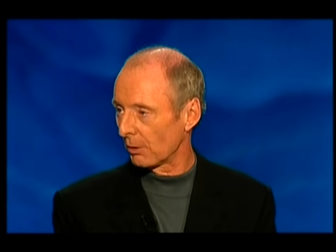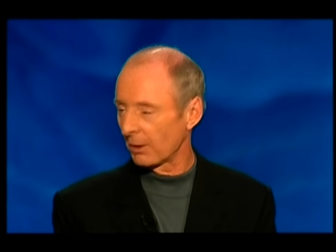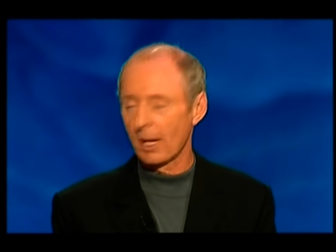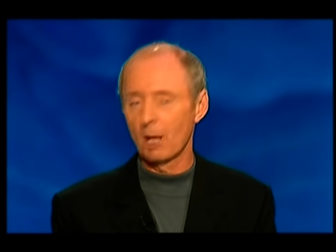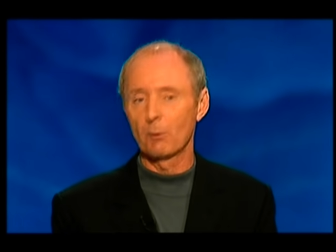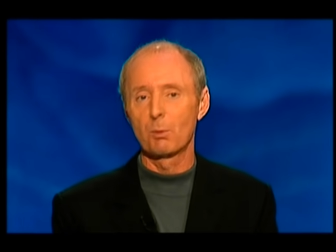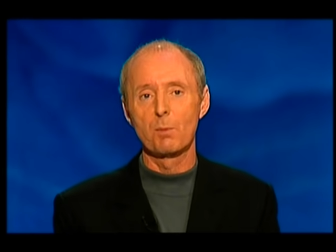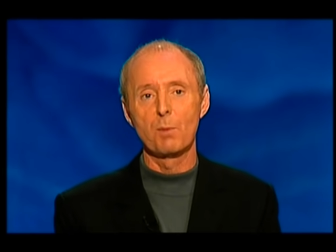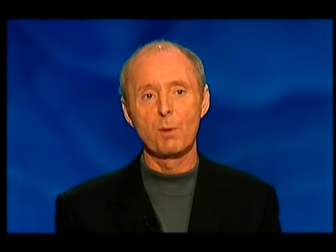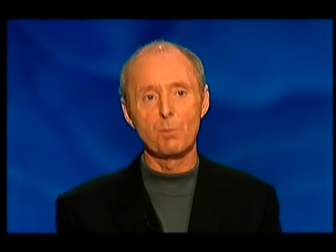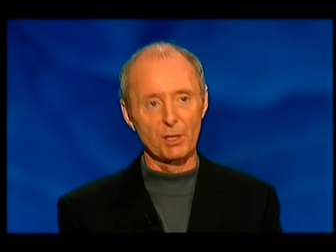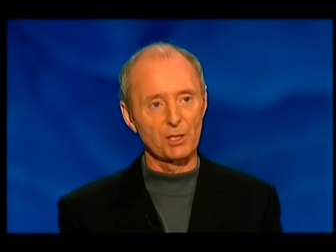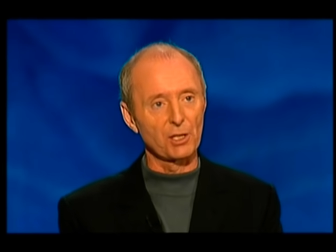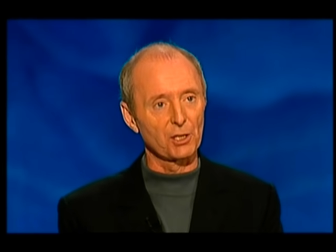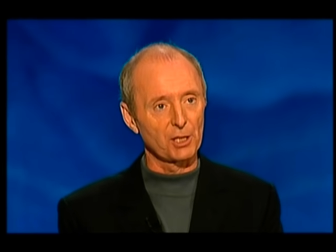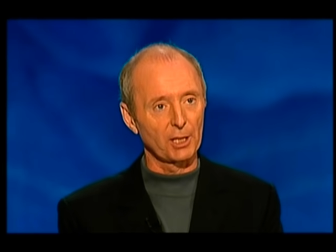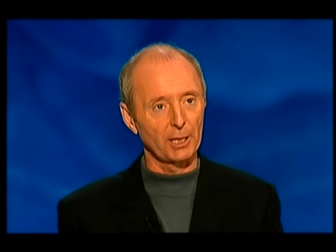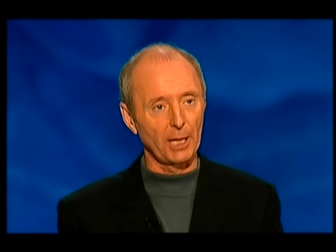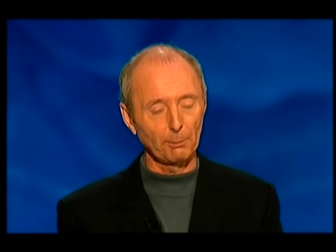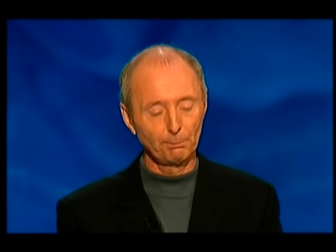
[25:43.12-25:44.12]
unit helping my
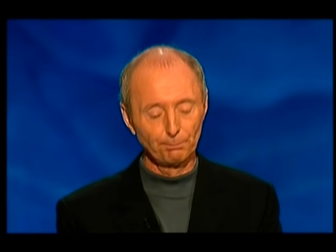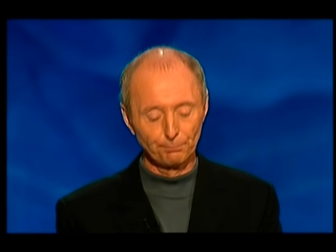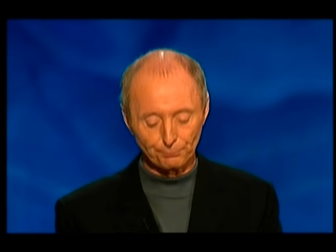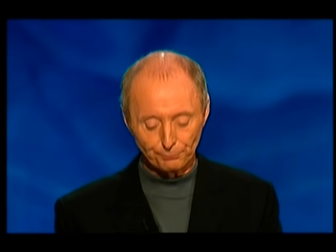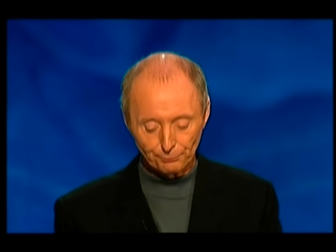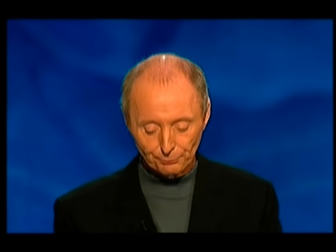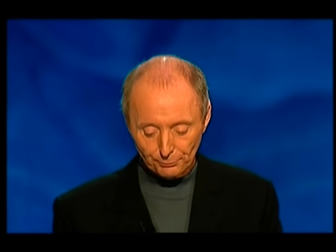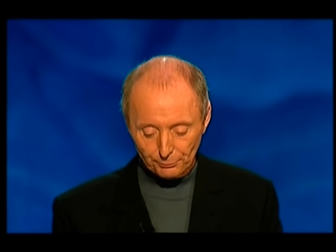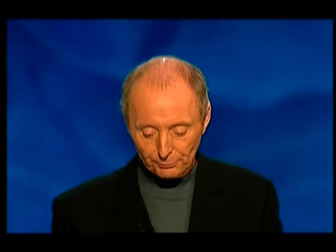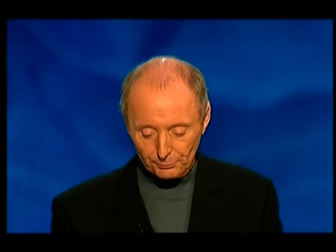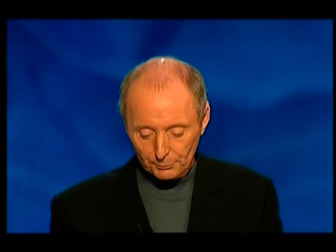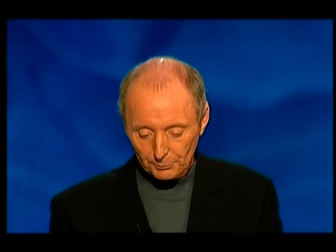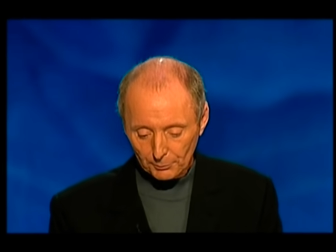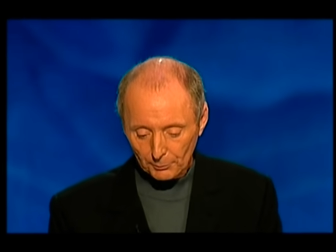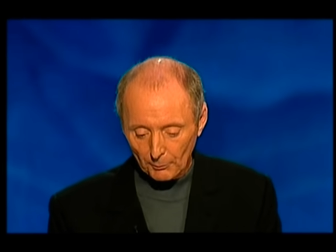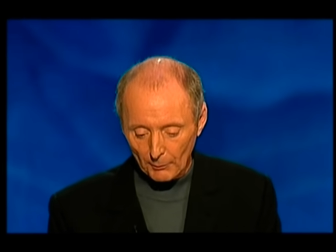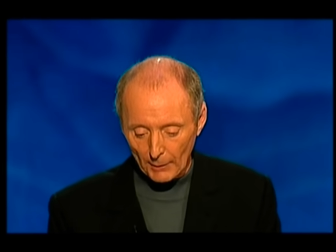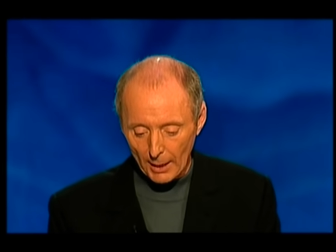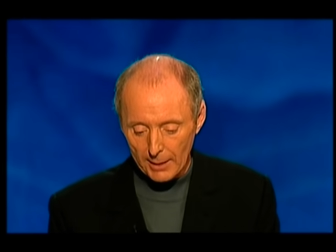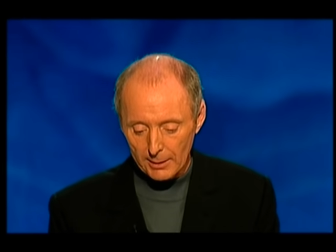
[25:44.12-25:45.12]
missus again.
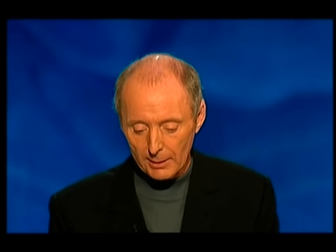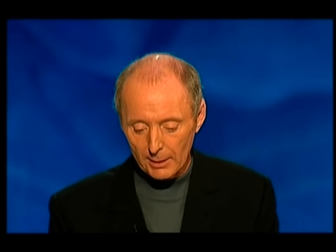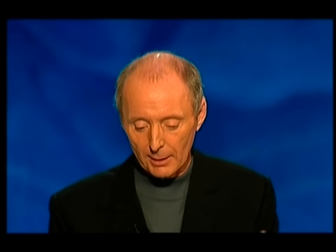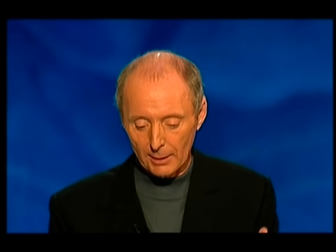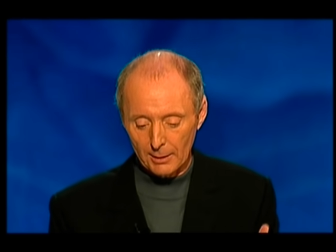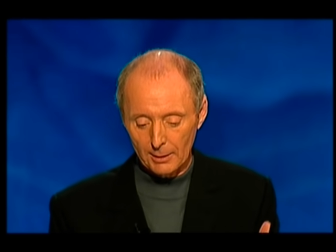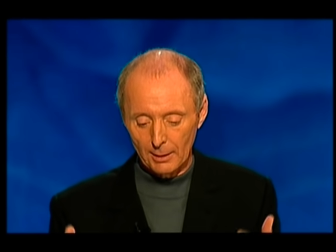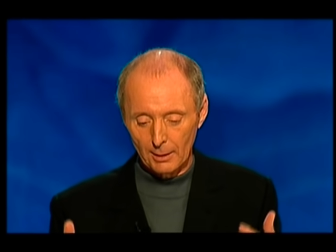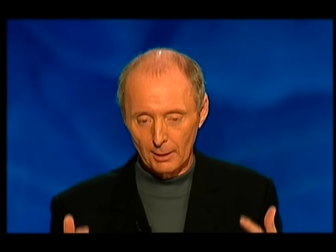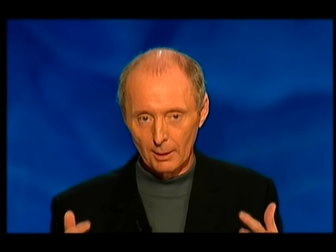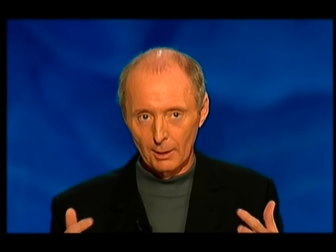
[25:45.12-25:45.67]
And